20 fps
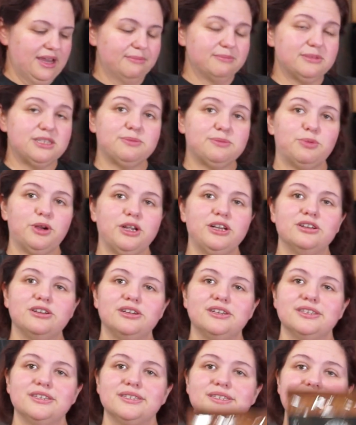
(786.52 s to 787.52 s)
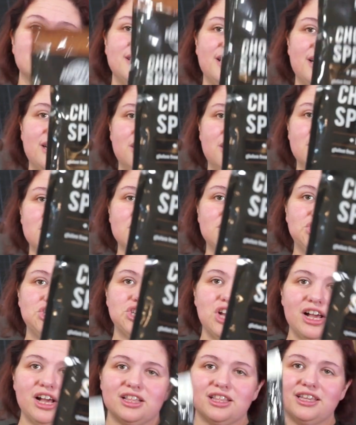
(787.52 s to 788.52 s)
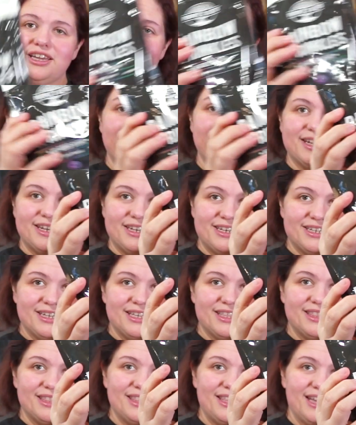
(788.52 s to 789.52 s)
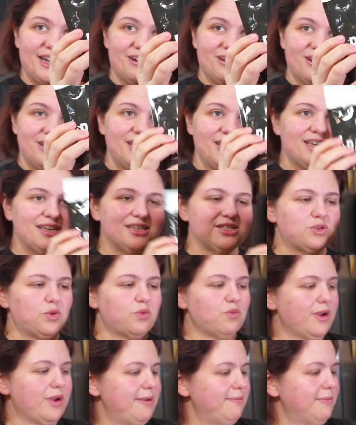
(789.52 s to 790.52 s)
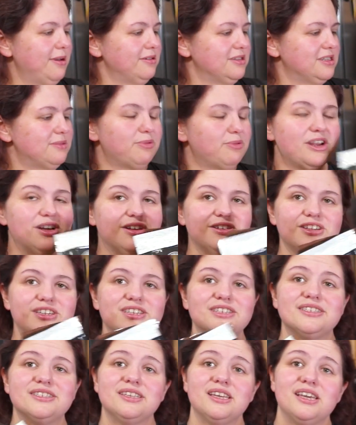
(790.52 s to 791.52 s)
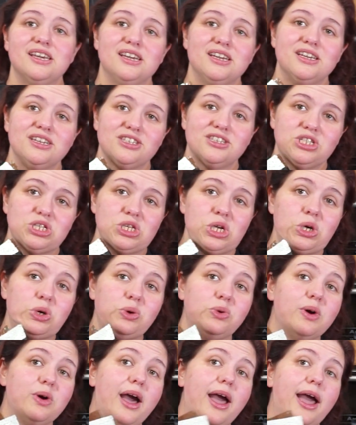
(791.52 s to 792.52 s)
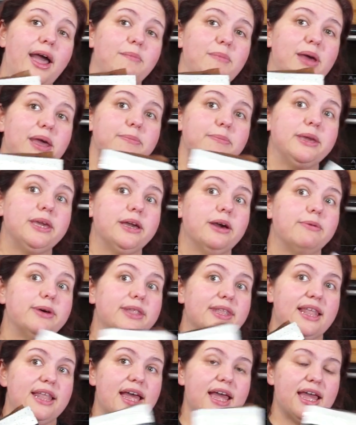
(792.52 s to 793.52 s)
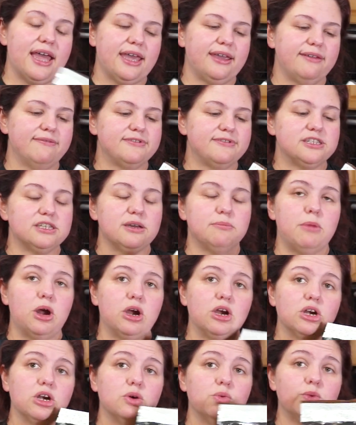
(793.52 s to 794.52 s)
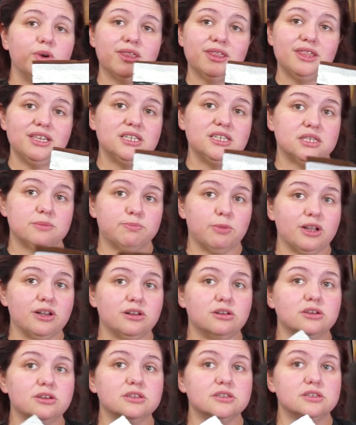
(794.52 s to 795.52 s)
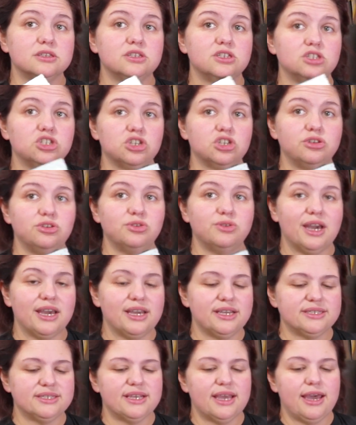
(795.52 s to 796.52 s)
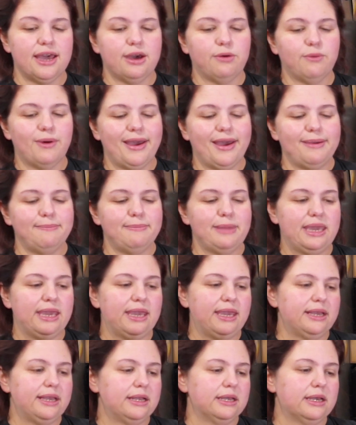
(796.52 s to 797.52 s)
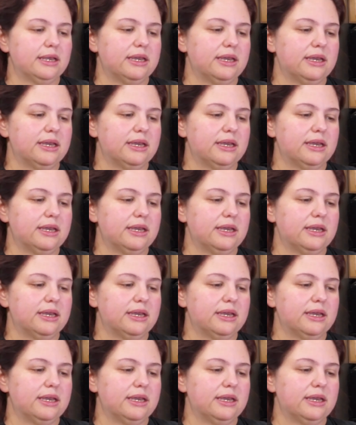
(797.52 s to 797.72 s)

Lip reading: sprinkles. There's chocolate and there is rainbow sprinkles. So I might be going live tomorrow with these sprinkles to show you guys how I make